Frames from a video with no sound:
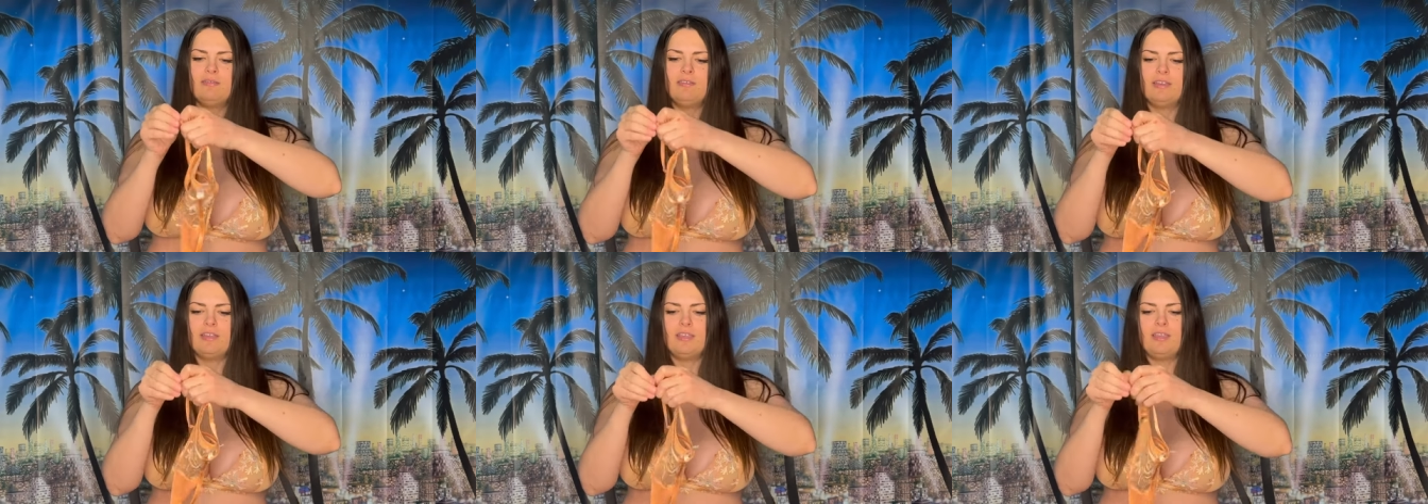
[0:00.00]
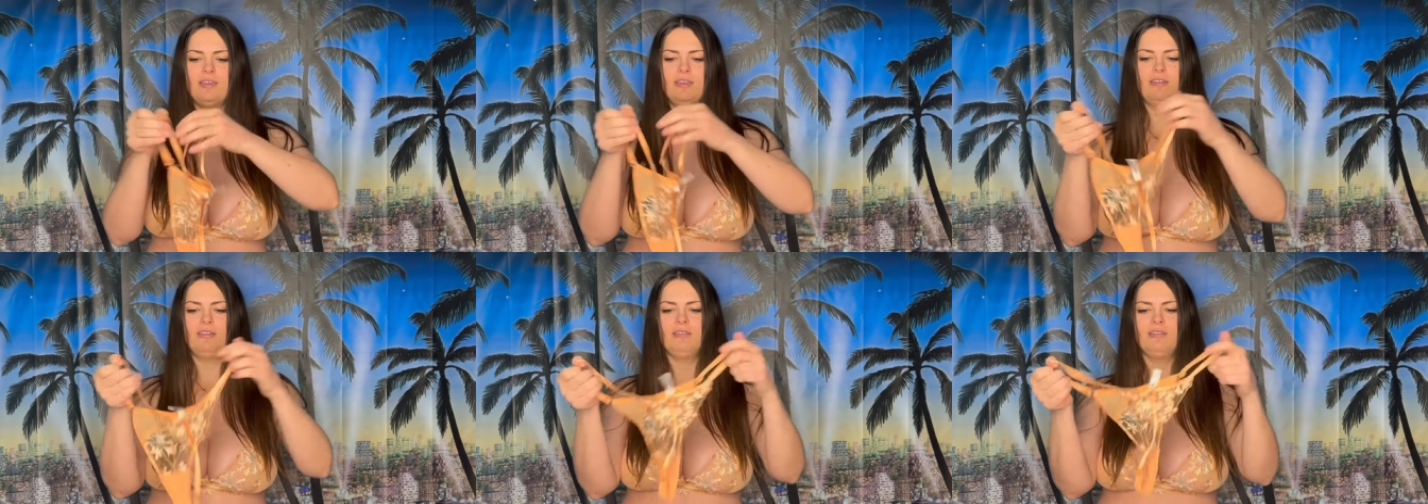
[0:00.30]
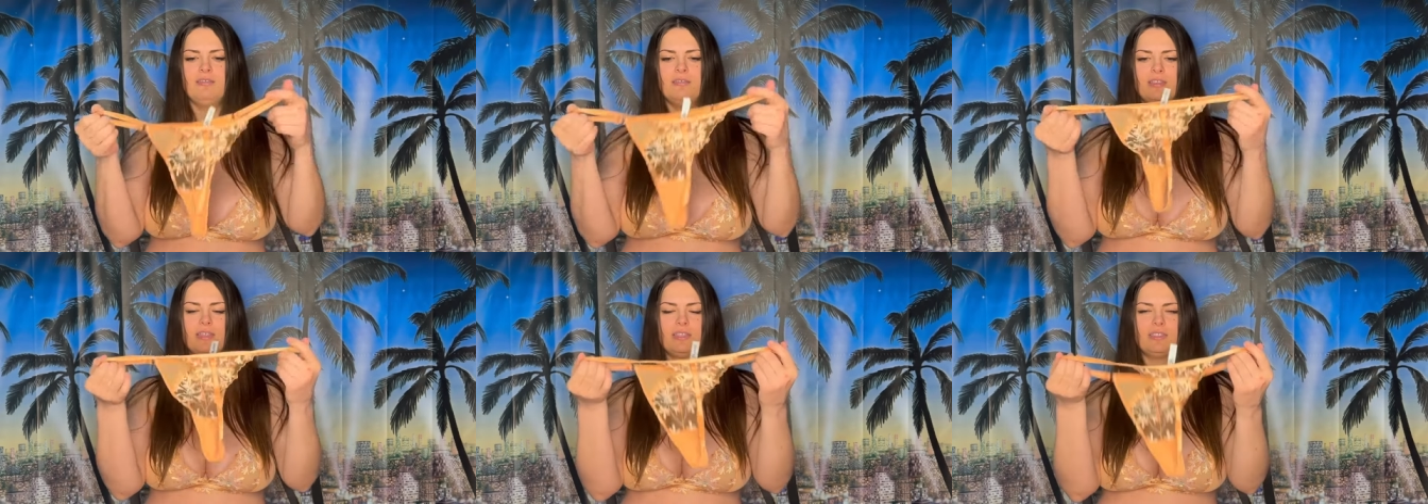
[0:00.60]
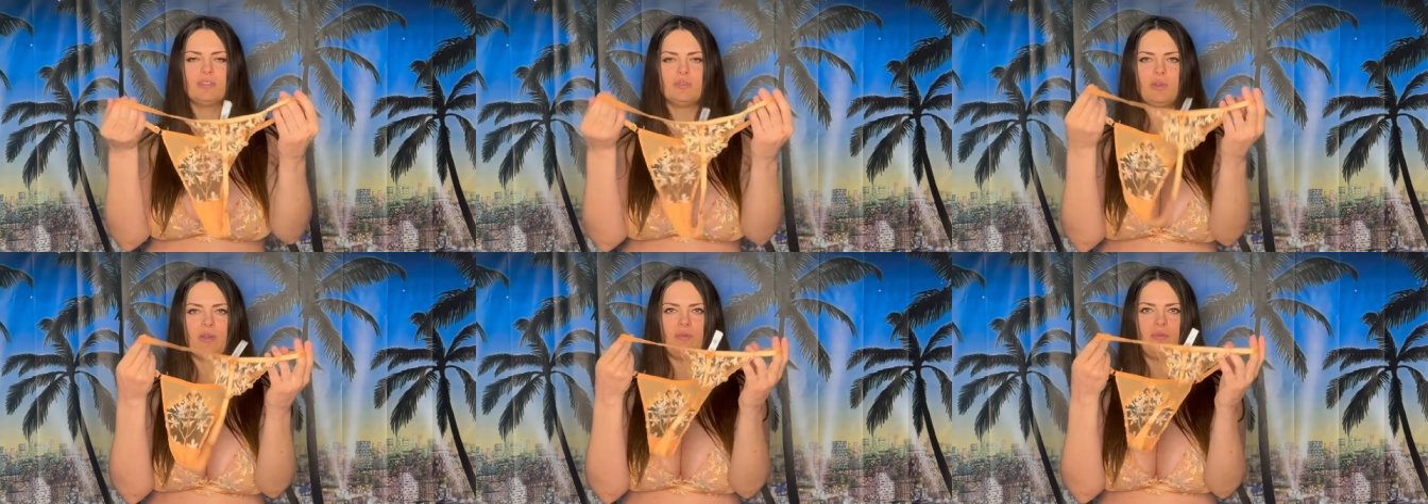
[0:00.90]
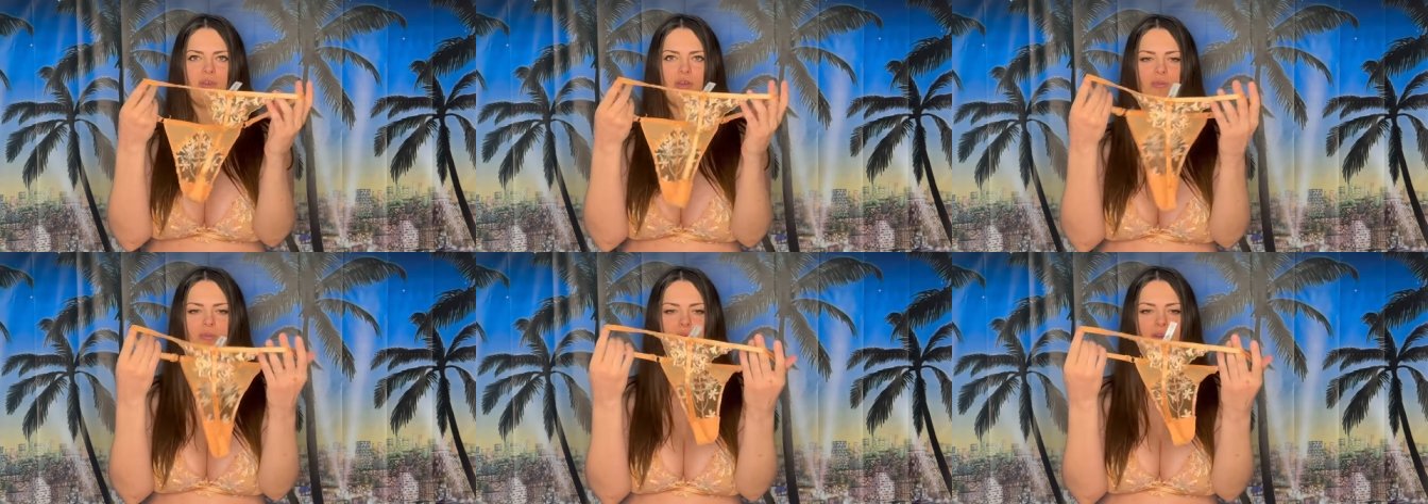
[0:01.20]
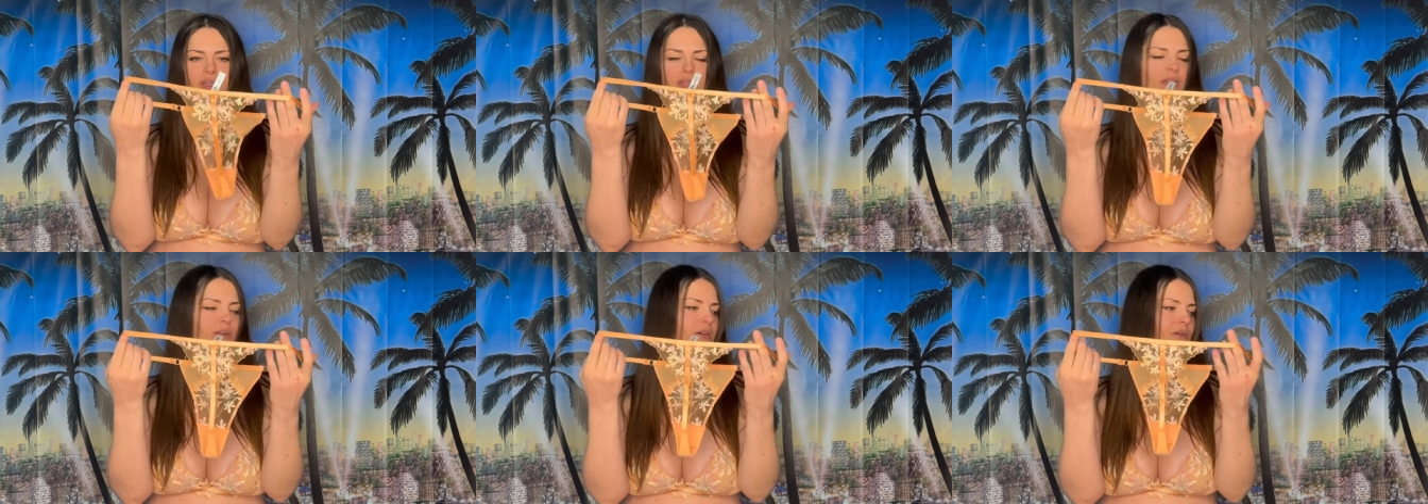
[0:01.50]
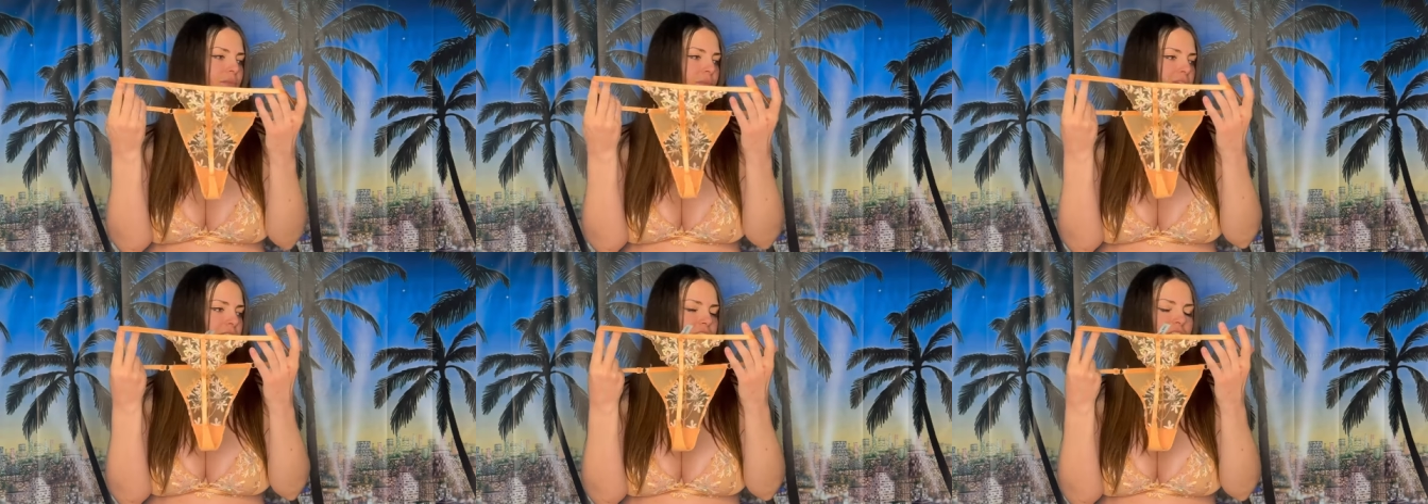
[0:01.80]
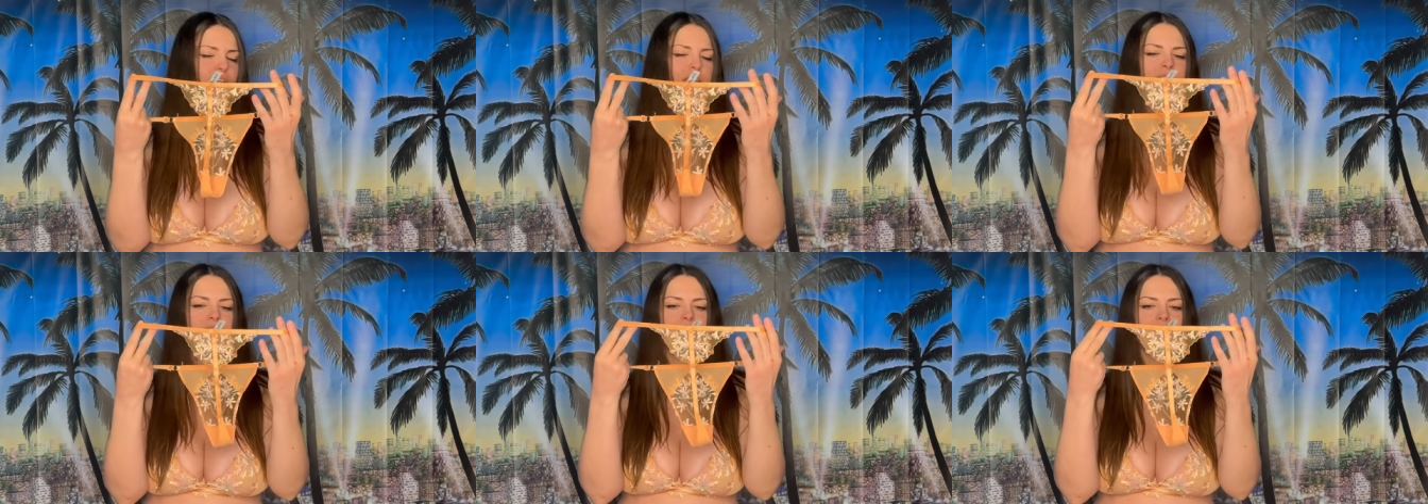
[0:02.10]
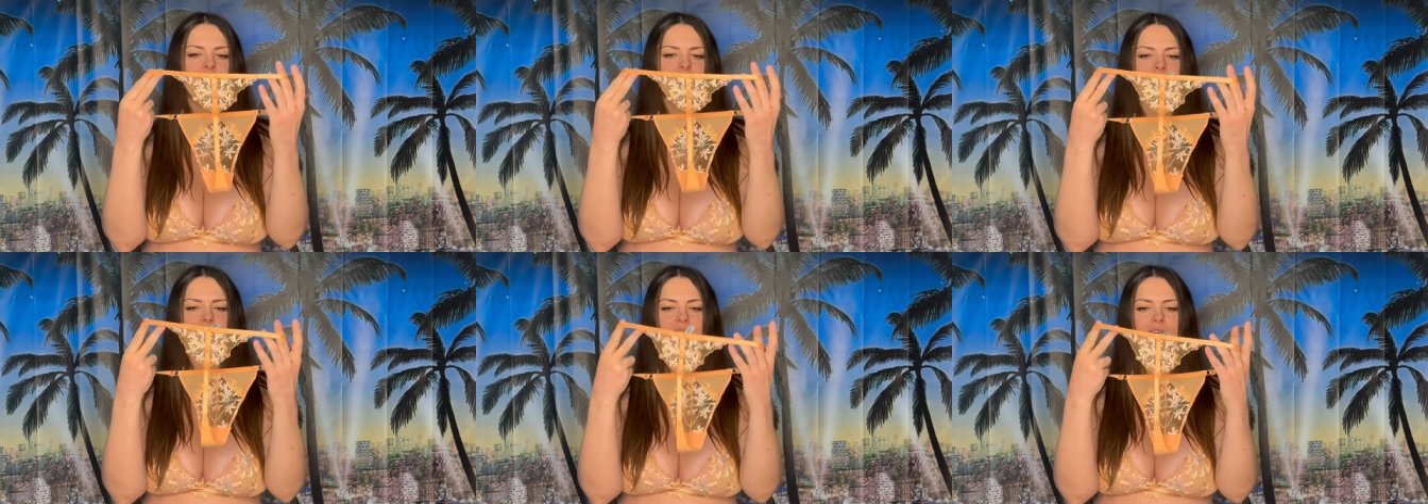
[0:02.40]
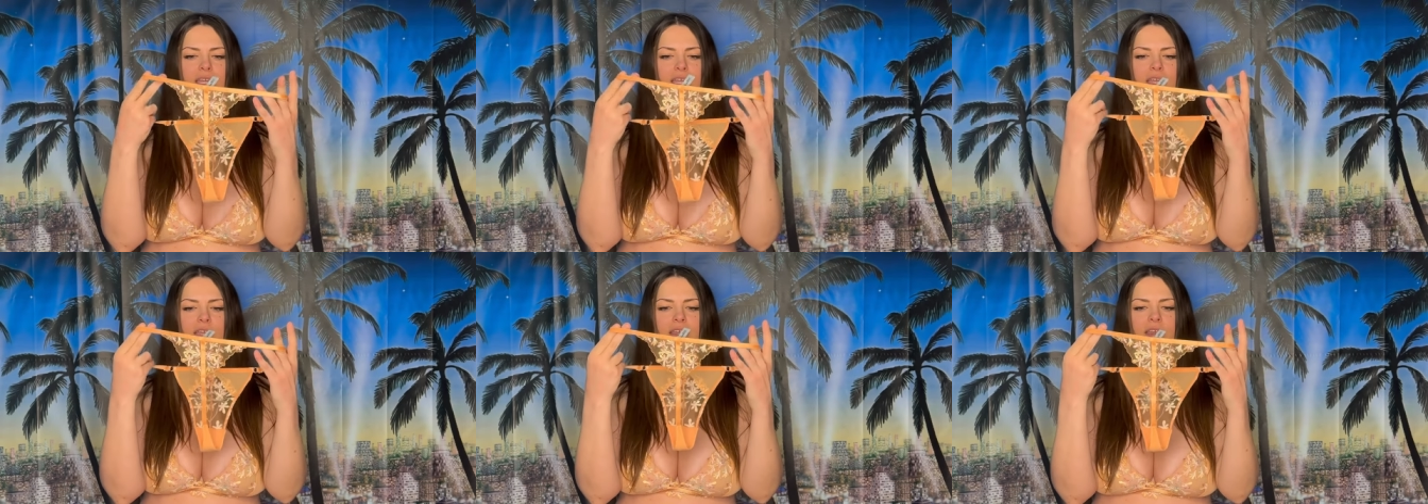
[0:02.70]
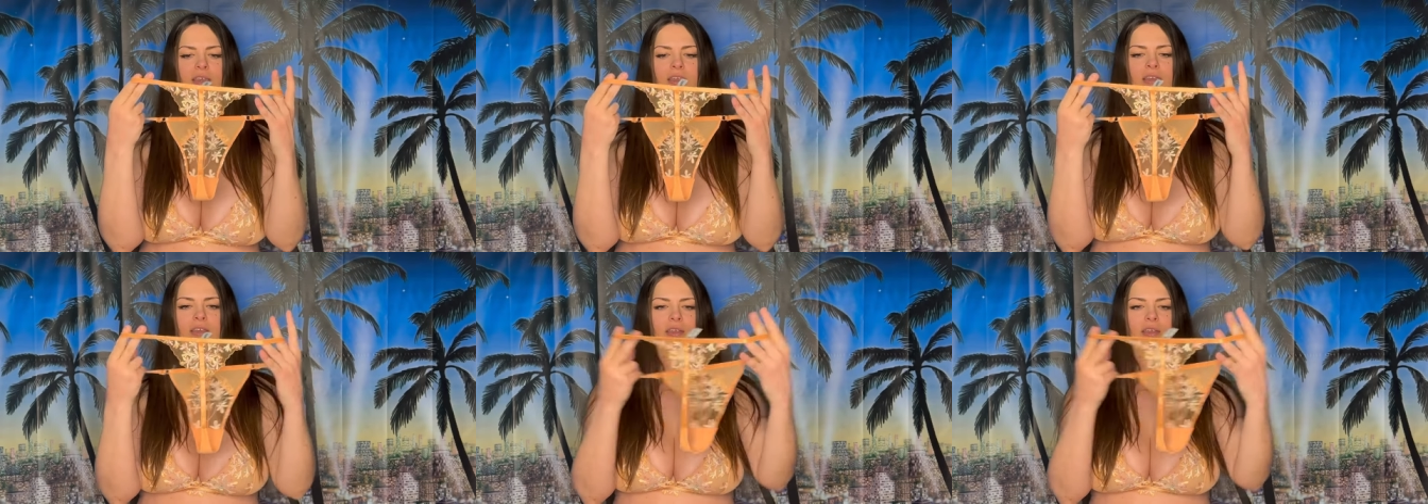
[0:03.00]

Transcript: Again, that's why I'm not putting it on my channel today,